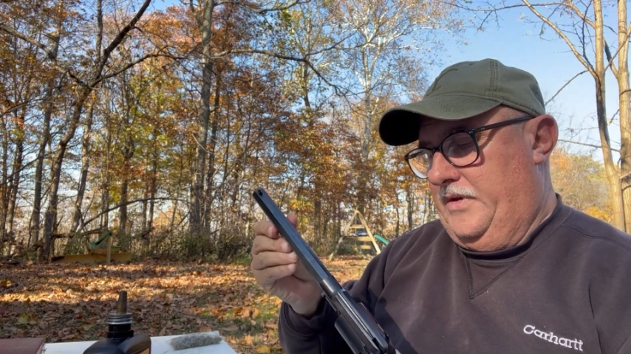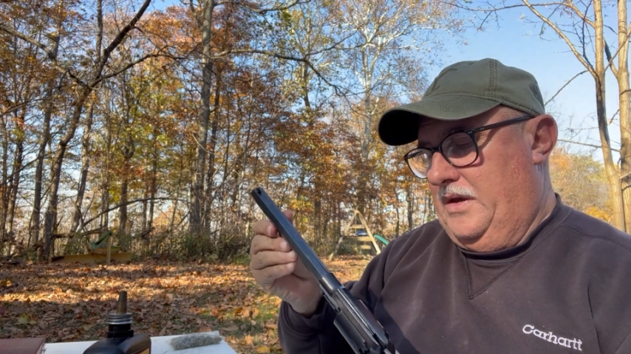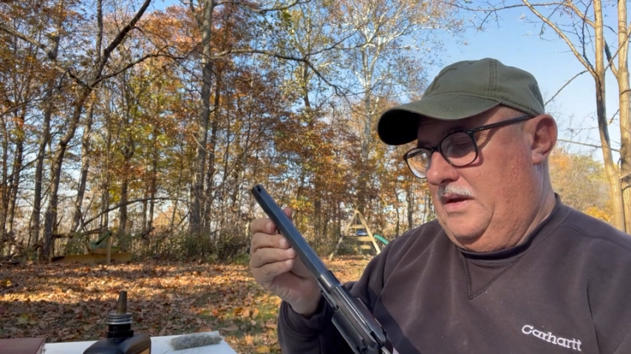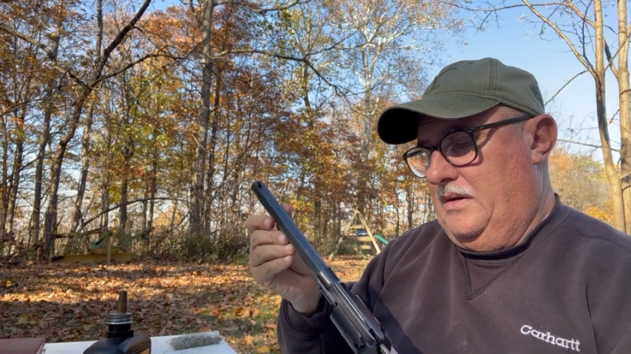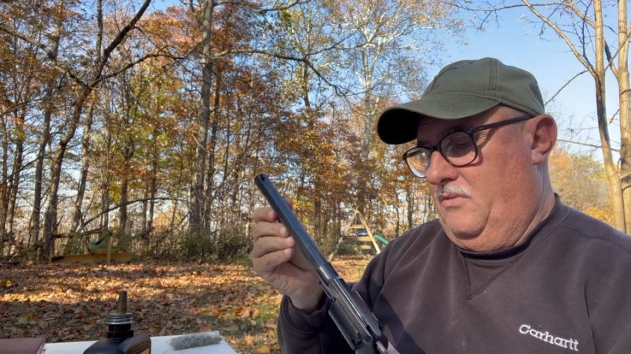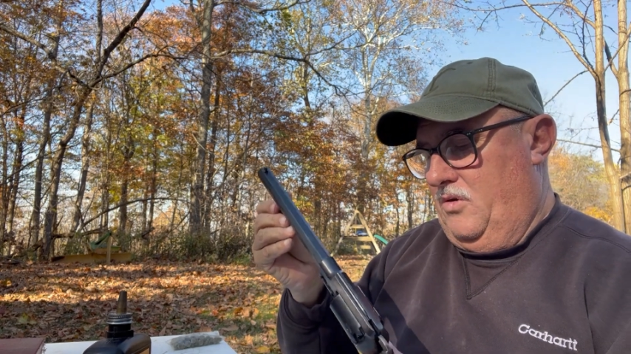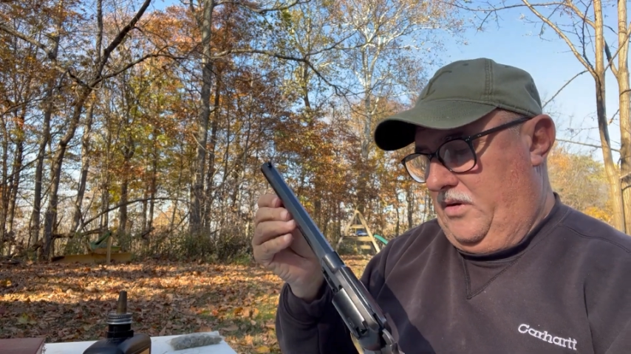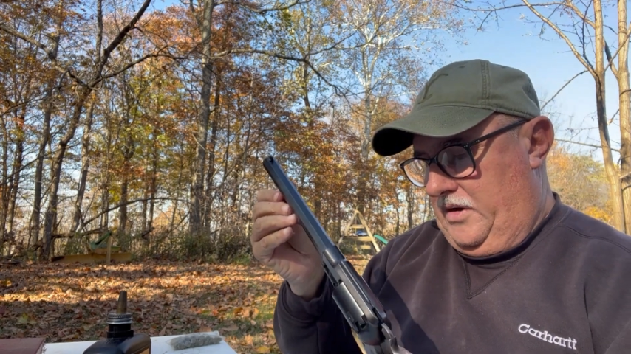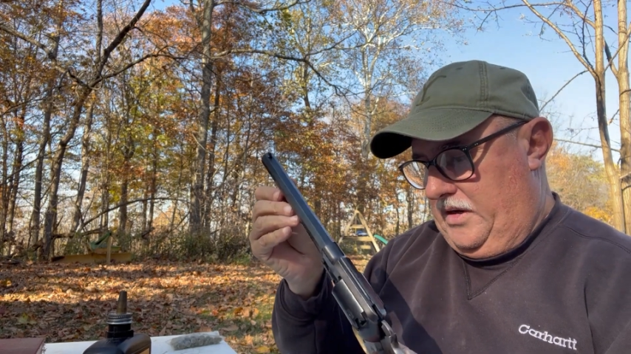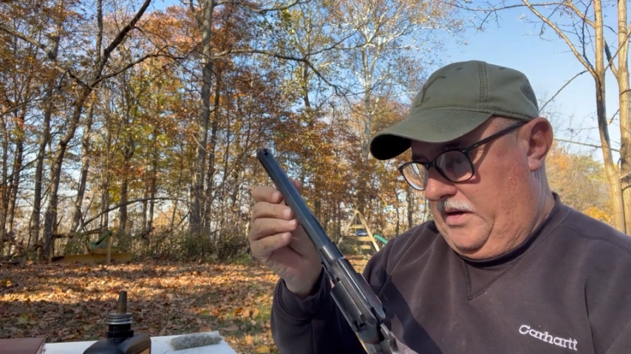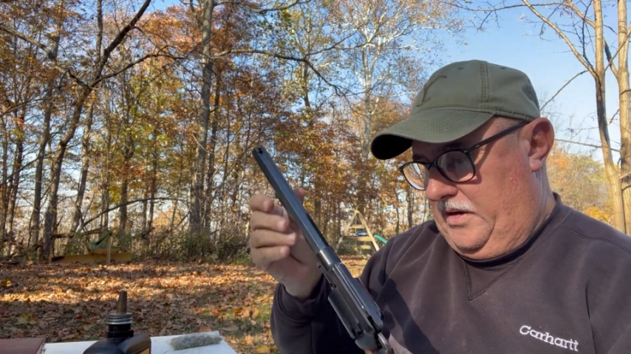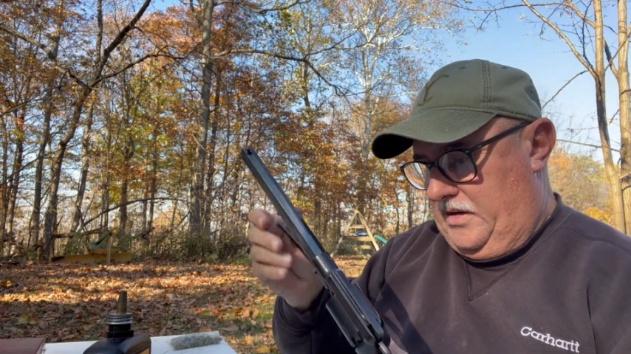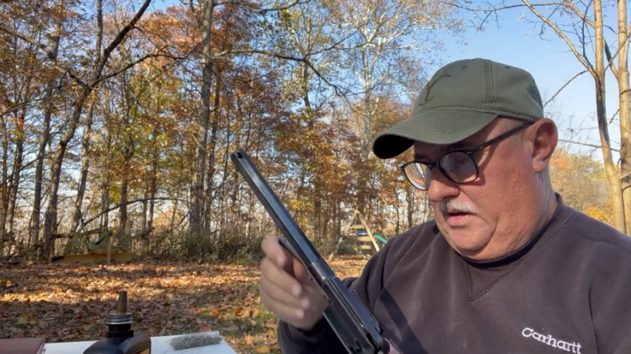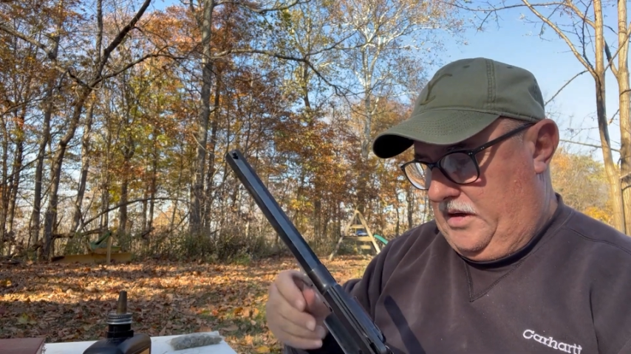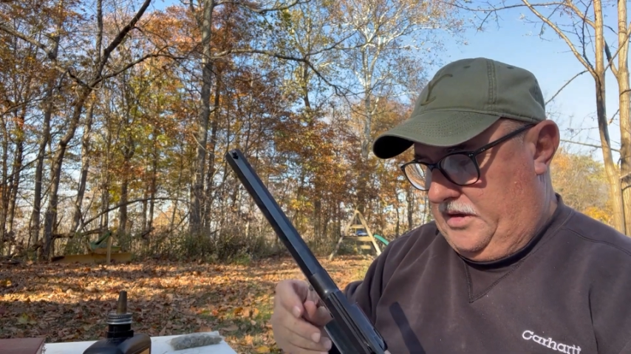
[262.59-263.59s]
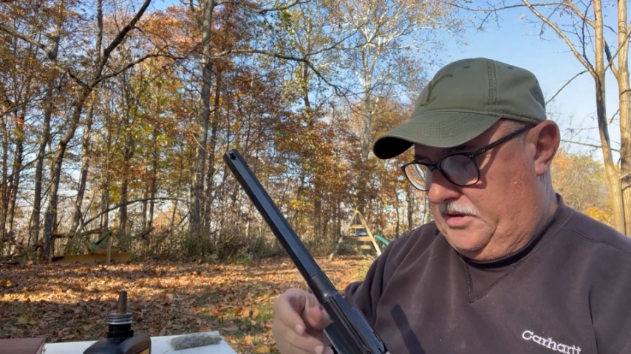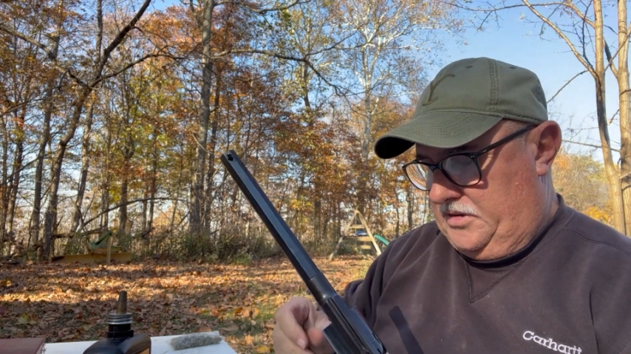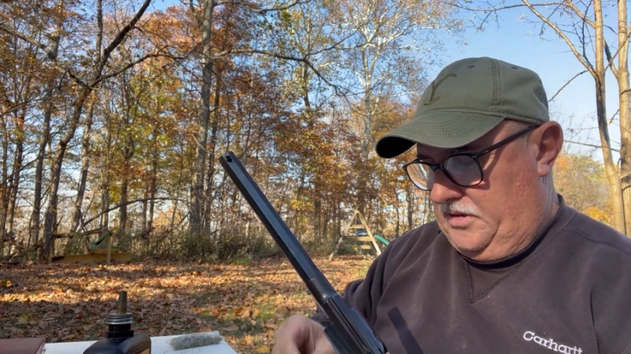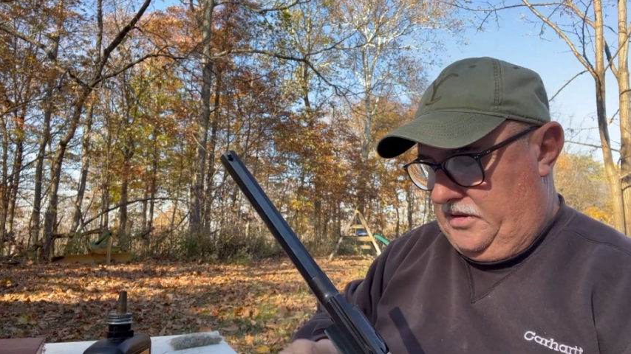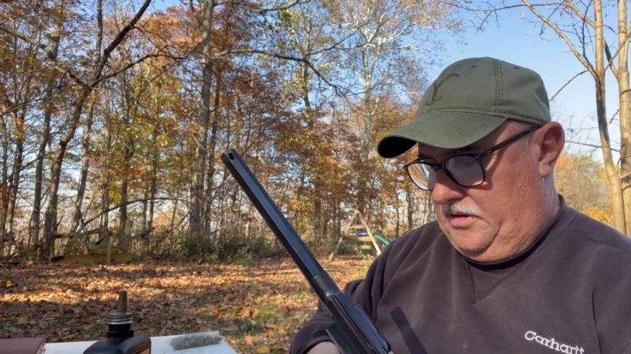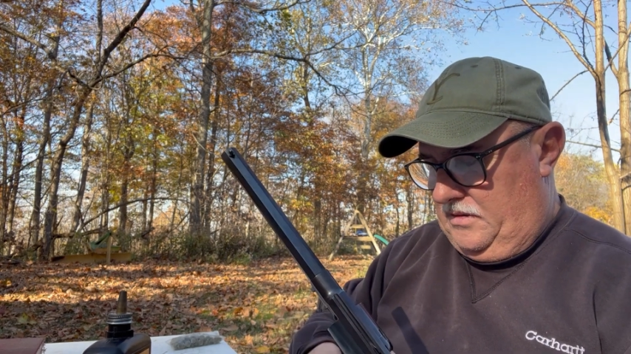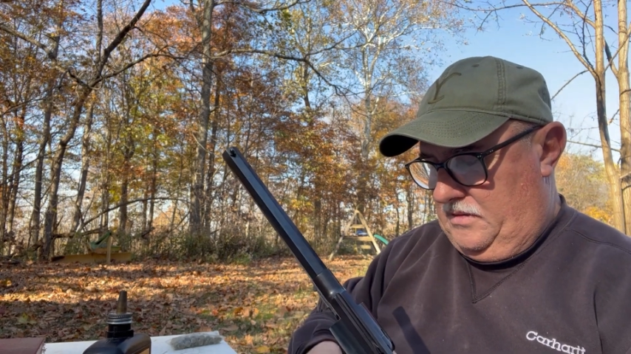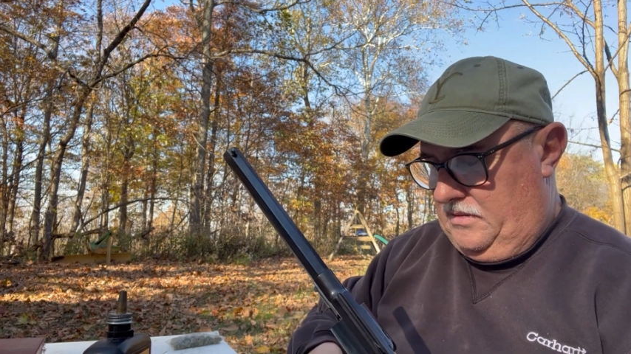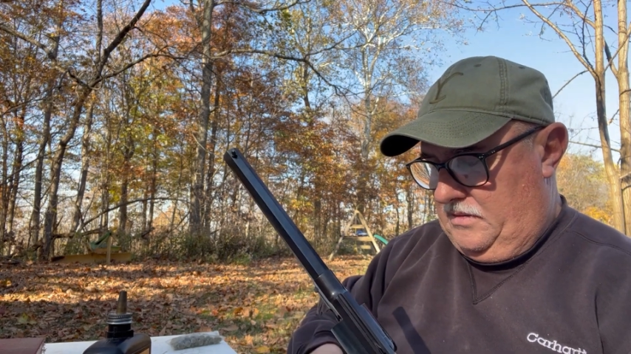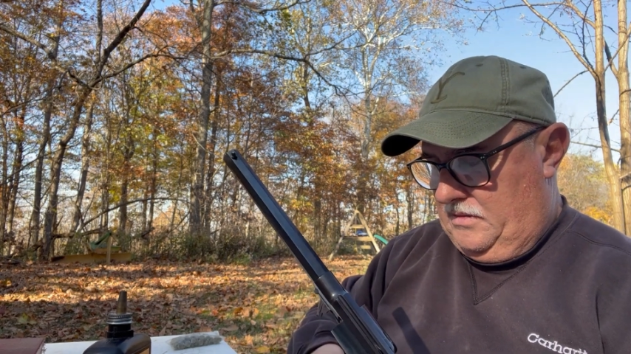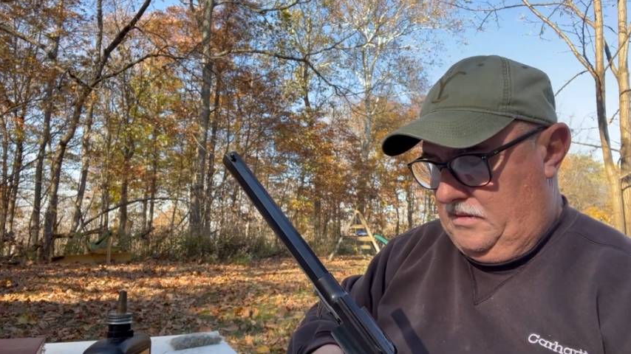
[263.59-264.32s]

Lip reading: And we're getting a nice little